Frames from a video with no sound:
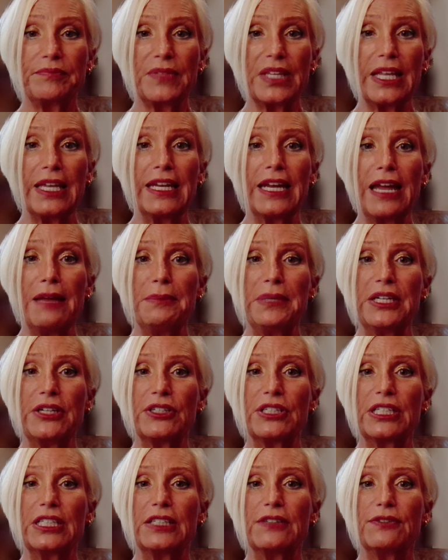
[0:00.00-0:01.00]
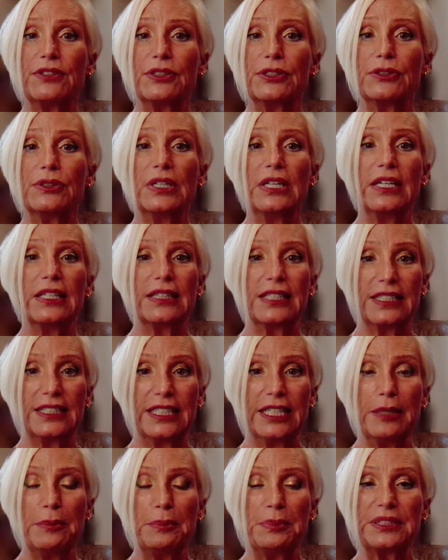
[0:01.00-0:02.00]
And I'm here to give you the
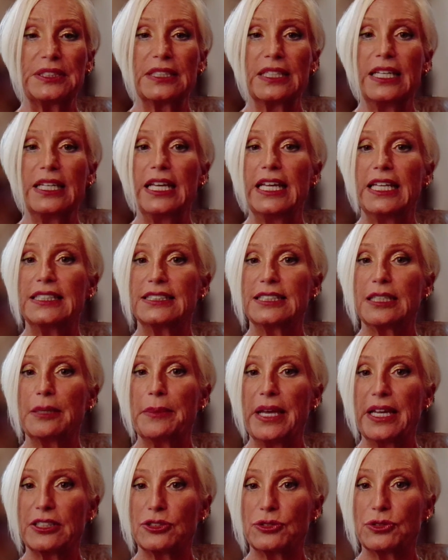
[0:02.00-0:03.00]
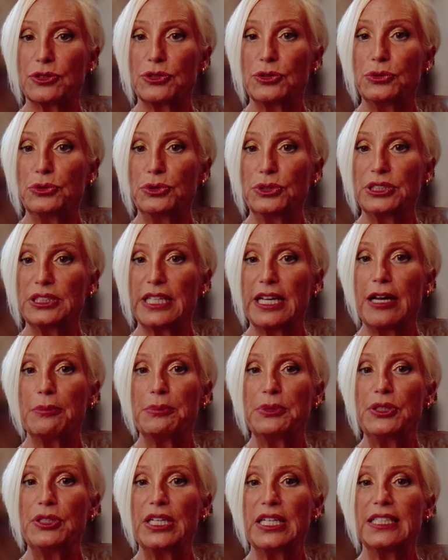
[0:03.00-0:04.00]
tips and some extra tools to help
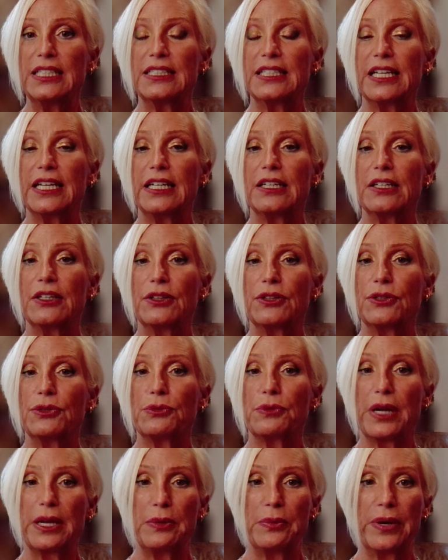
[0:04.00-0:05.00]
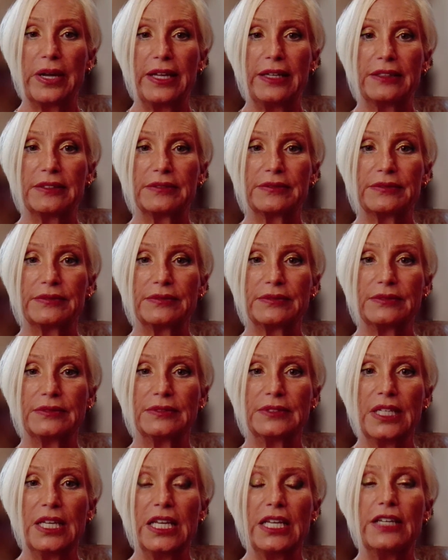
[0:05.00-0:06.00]
you get it done the right way.
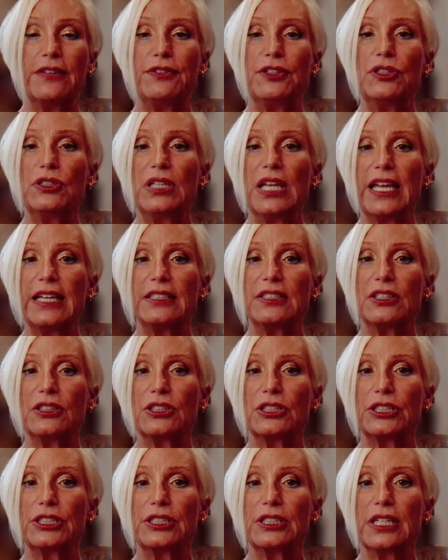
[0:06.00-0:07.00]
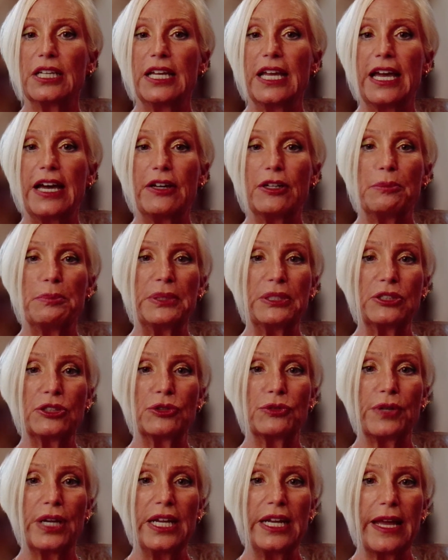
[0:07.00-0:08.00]
If you'd like to learn how to build a
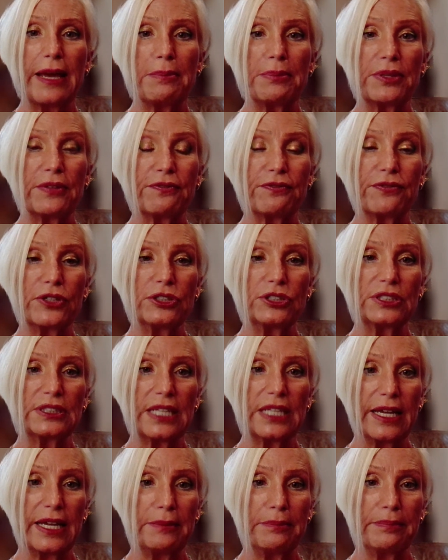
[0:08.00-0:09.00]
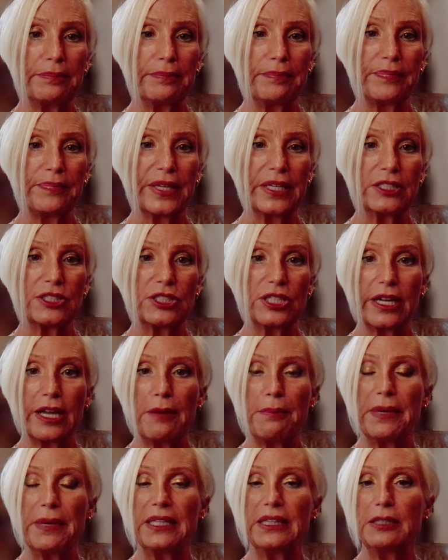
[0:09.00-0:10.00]
great app the first time, check out
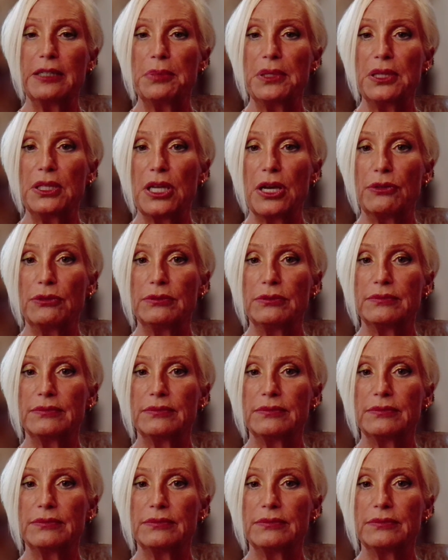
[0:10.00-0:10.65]
my link below,